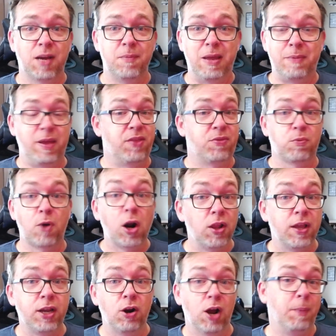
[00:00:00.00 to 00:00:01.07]
maybe
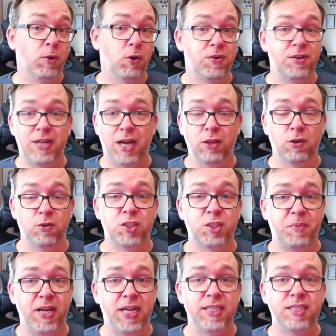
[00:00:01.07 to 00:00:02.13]
throttling your upload and download
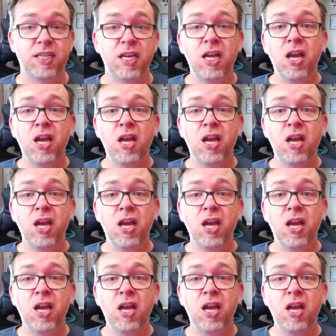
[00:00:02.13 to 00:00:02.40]
speeds,